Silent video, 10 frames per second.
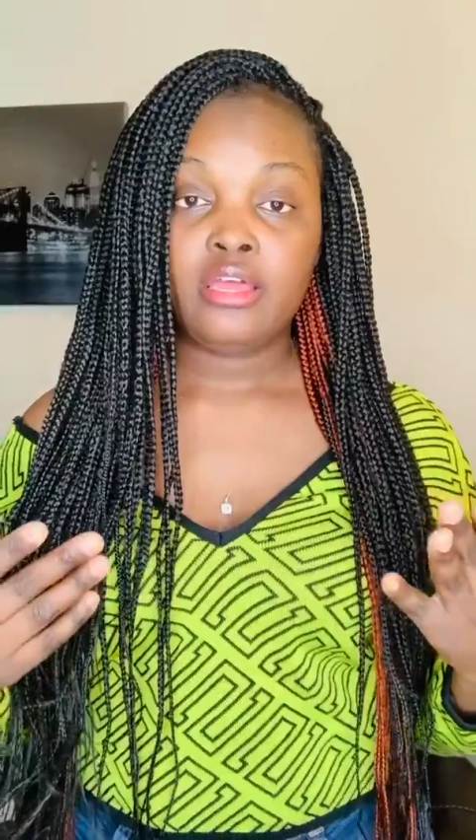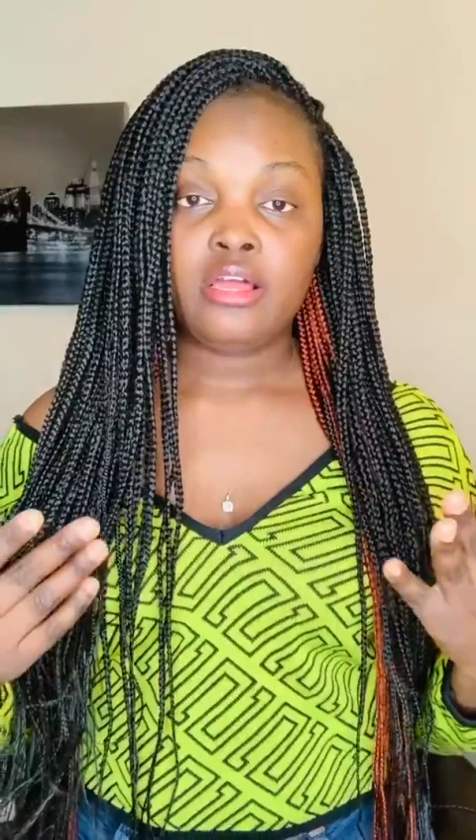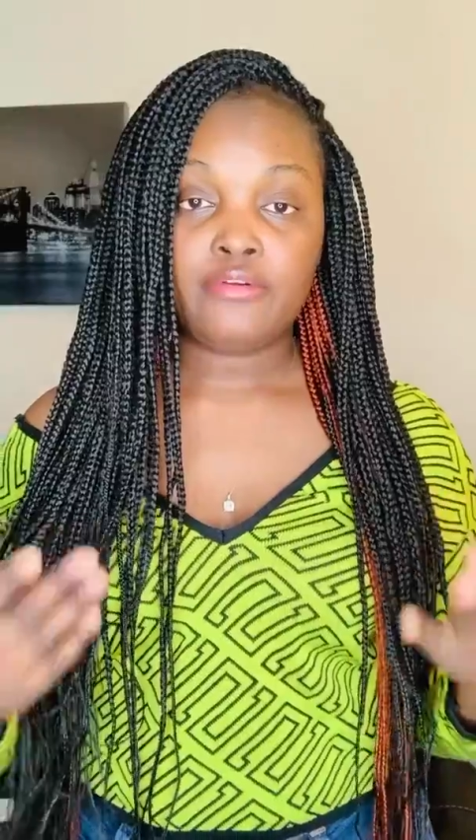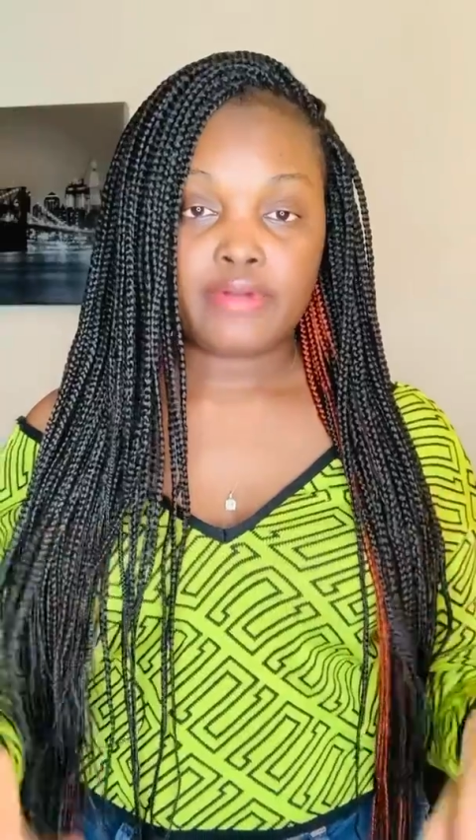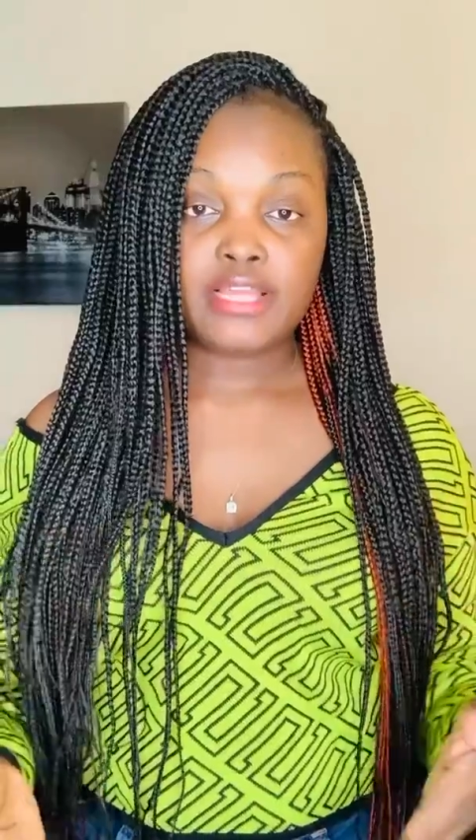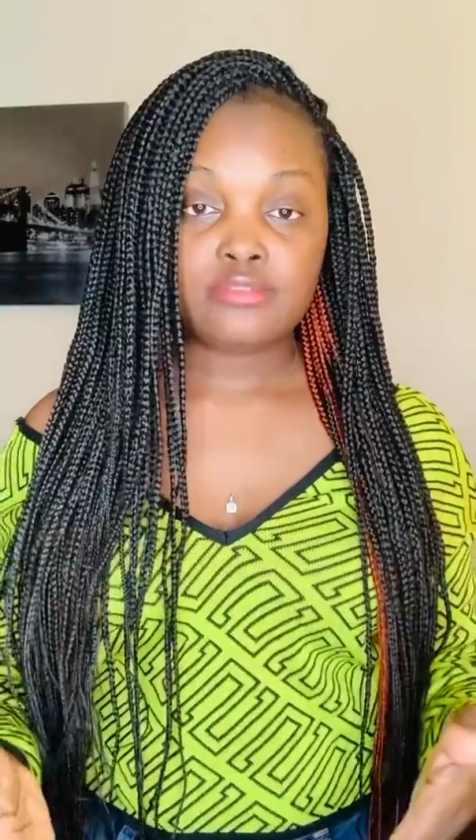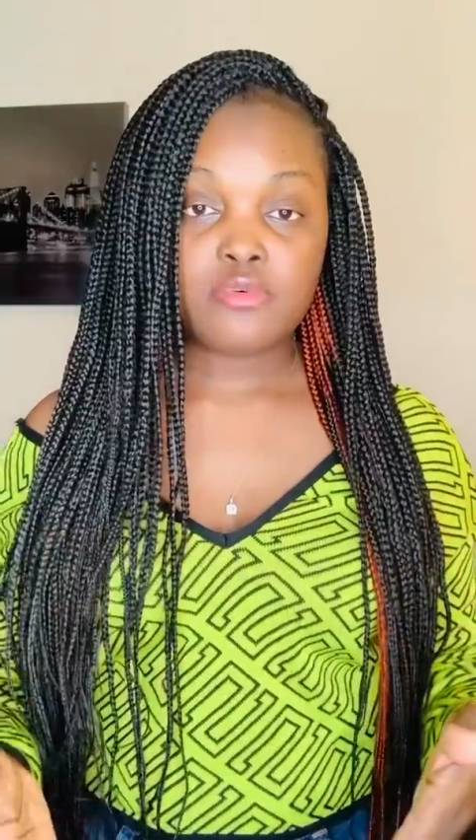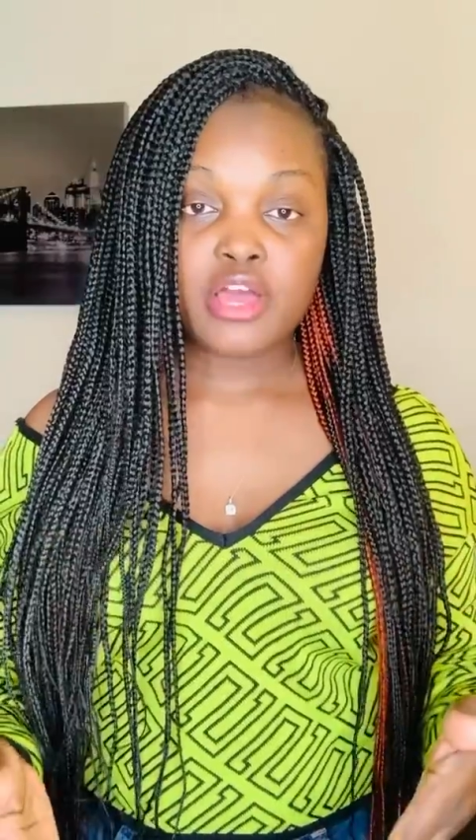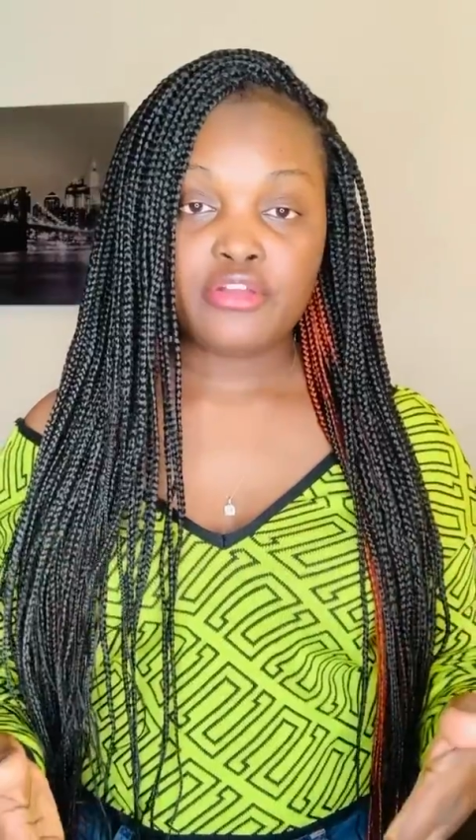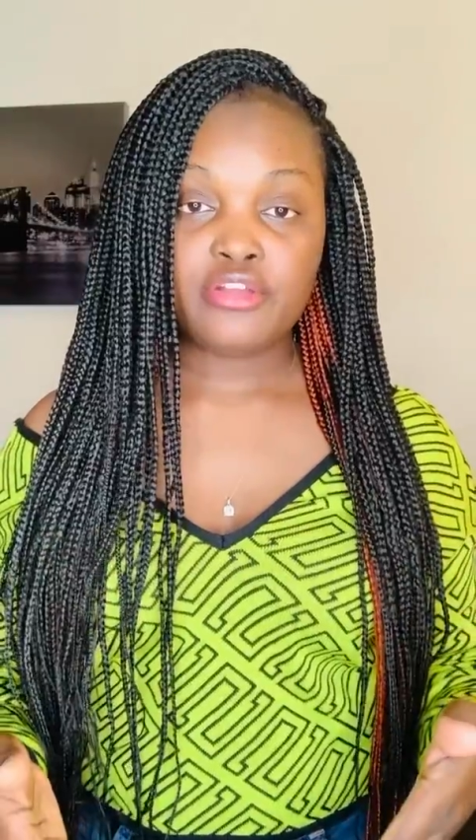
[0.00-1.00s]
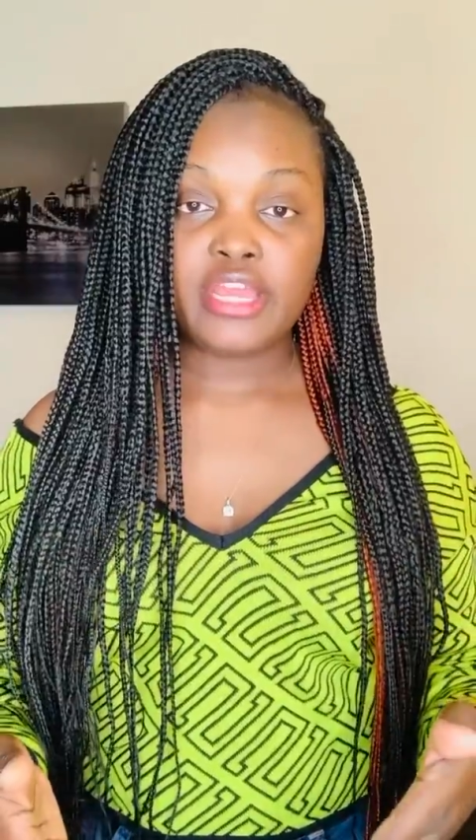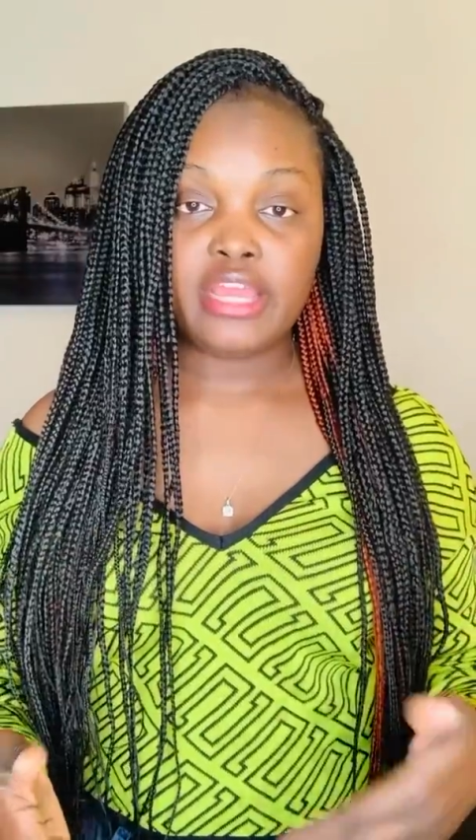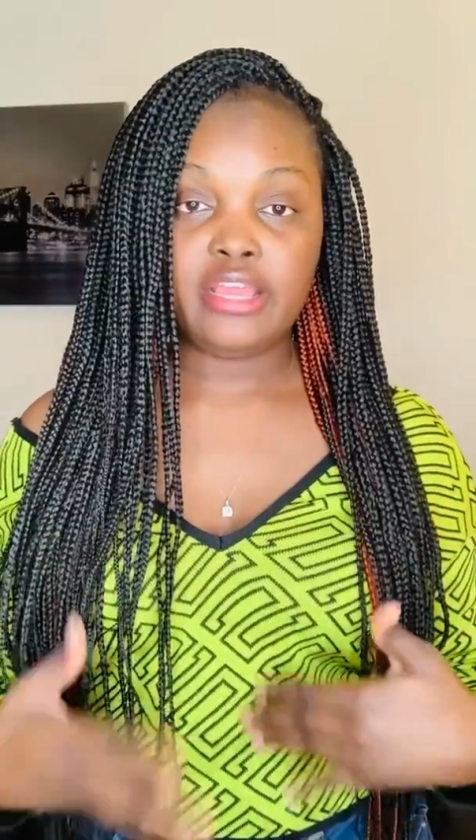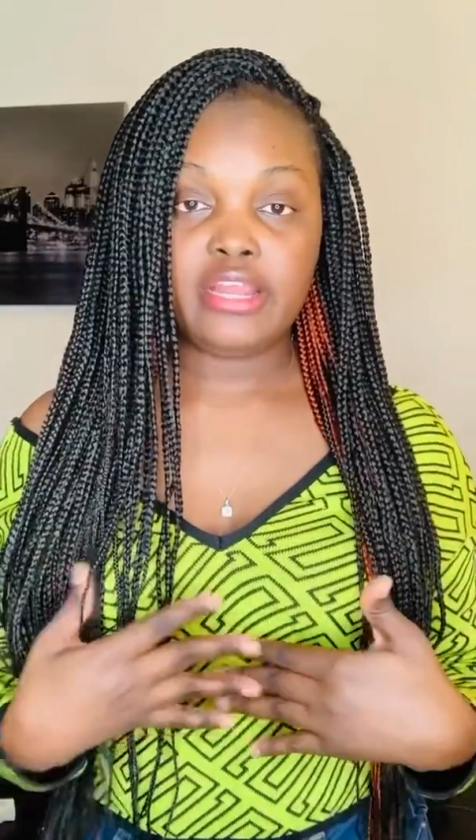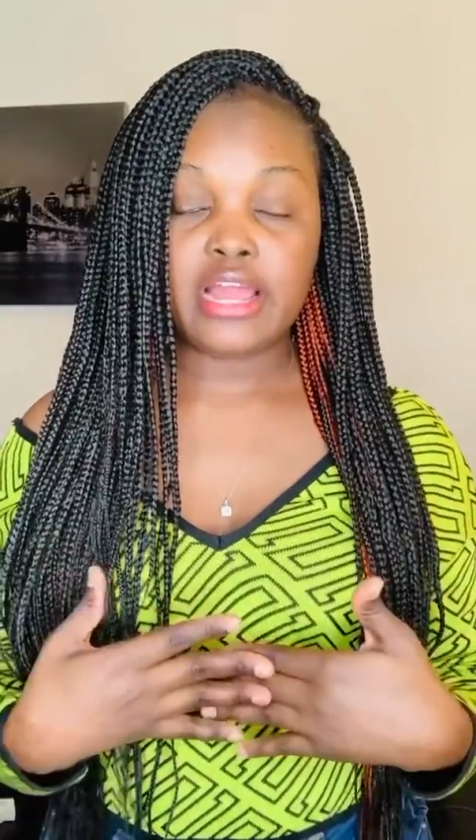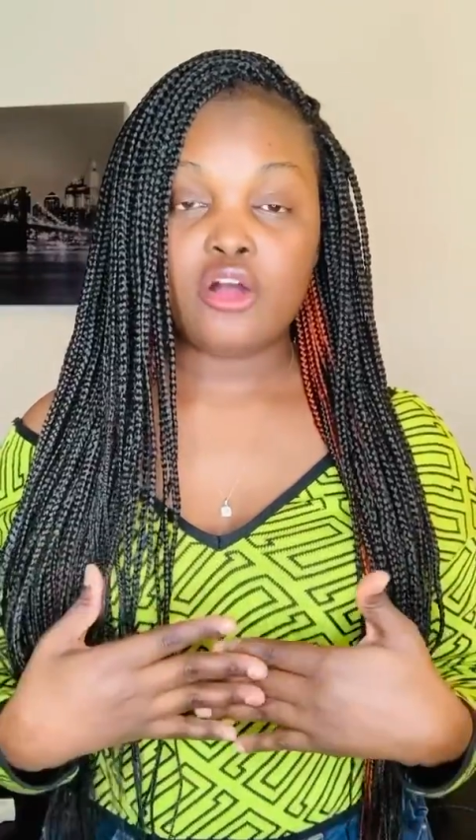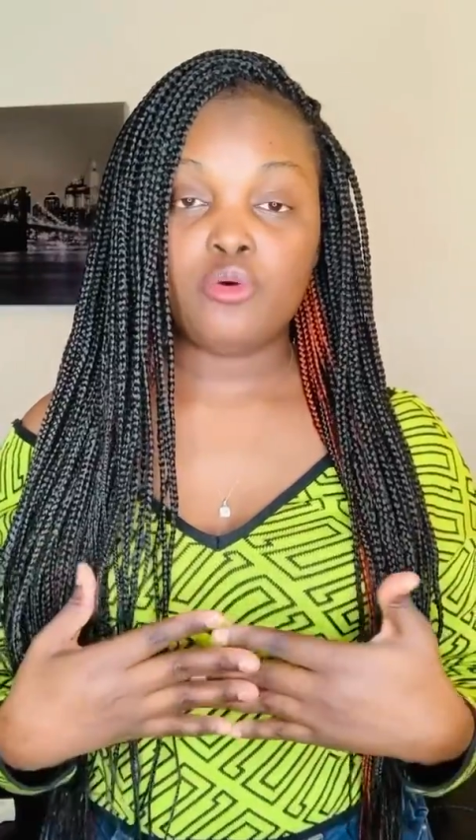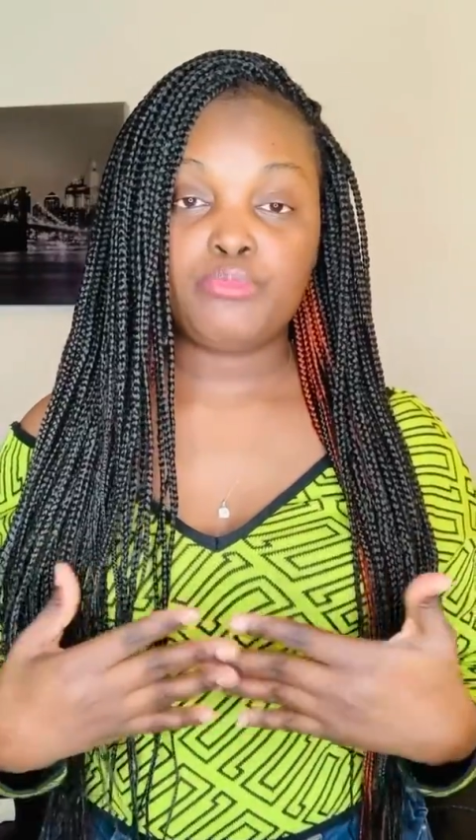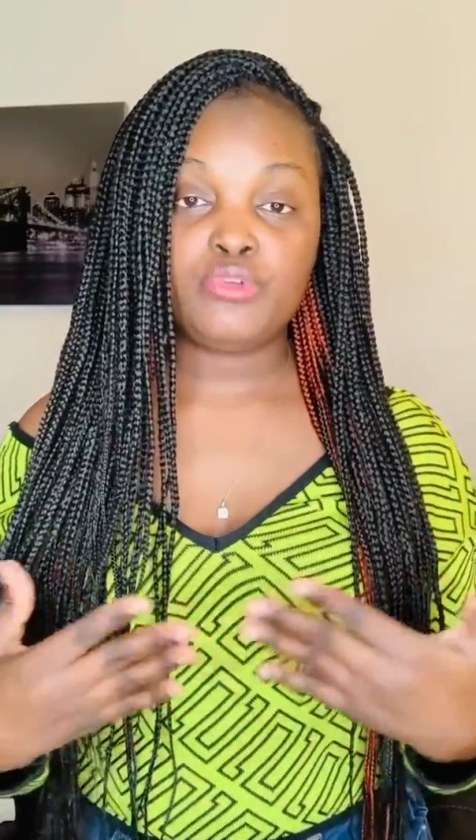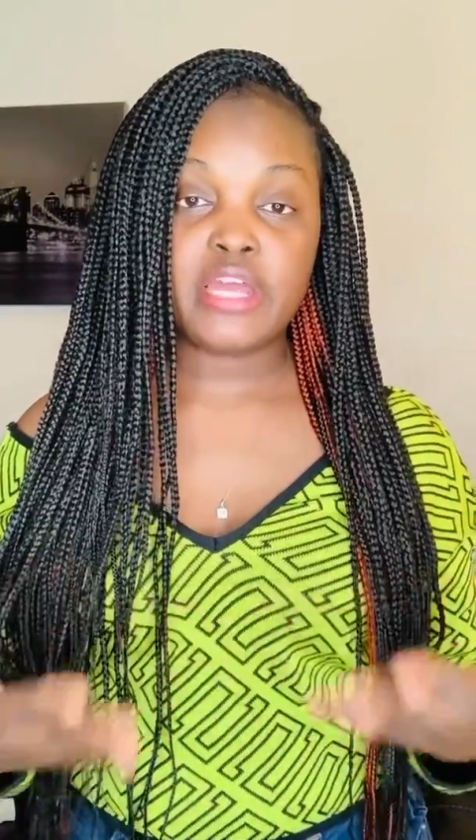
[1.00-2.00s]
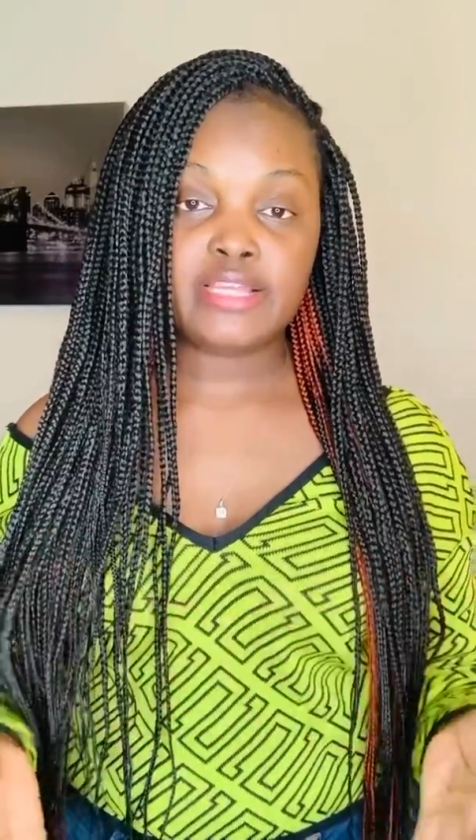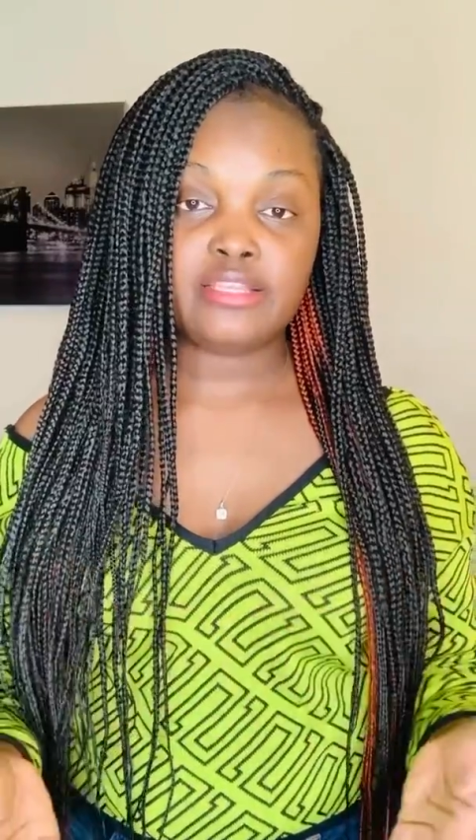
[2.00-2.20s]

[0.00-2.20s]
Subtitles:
rice water, and I hope you guys